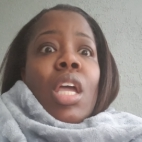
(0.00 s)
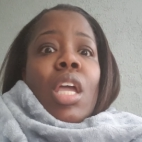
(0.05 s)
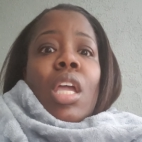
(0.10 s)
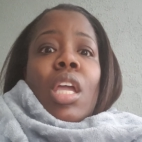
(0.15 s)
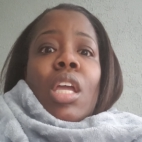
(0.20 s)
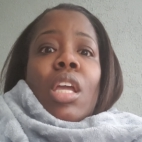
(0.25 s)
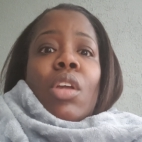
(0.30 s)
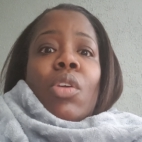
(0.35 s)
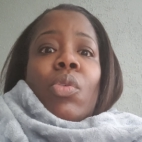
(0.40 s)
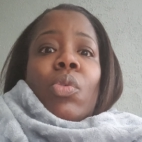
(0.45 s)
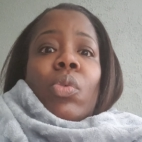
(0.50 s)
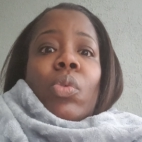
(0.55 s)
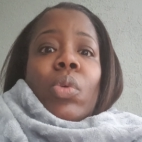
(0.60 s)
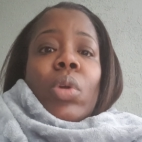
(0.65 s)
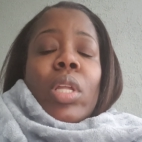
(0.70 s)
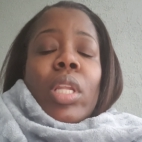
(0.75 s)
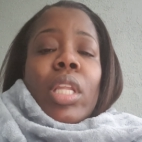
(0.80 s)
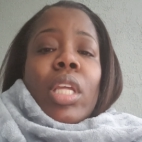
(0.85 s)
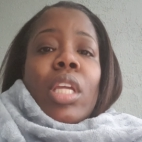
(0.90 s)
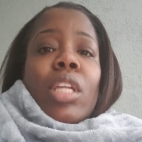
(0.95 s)
and
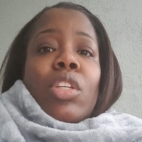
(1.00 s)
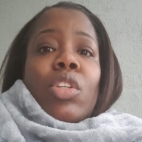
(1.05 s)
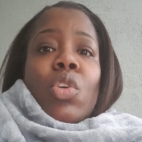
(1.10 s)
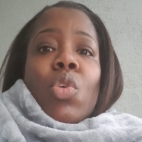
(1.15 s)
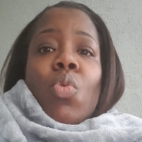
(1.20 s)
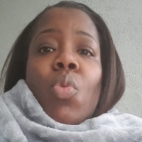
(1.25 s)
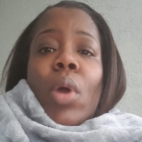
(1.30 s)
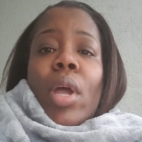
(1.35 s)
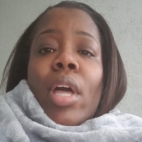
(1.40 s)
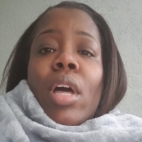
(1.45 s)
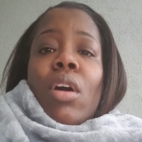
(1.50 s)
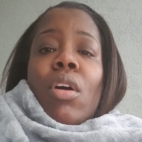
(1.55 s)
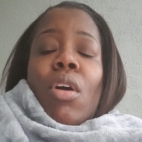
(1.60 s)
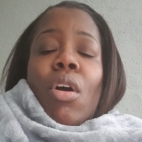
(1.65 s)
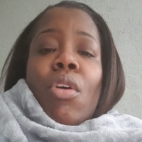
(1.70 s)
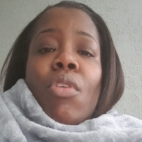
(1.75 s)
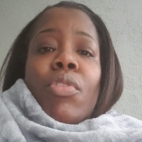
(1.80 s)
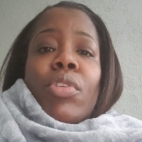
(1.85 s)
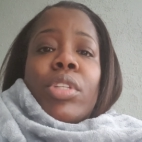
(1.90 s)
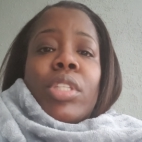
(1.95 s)
really do well
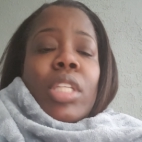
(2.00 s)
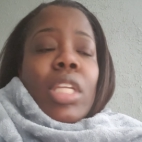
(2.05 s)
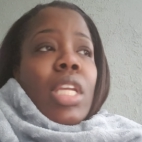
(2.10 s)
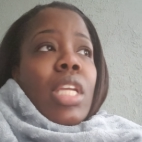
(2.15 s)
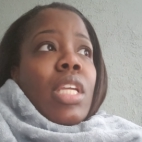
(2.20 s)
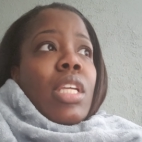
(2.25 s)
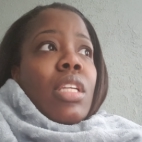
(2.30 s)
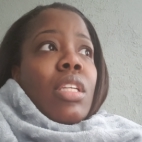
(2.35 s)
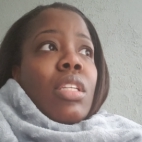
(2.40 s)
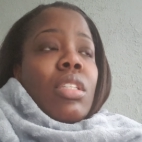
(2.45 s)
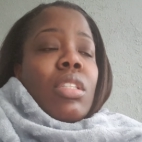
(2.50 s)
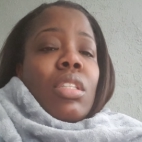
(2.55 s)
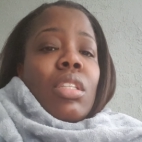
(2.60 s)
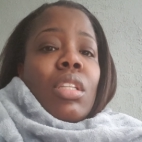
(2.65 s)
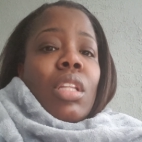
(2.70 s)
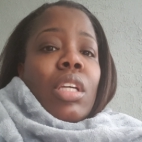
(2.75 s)
overseas.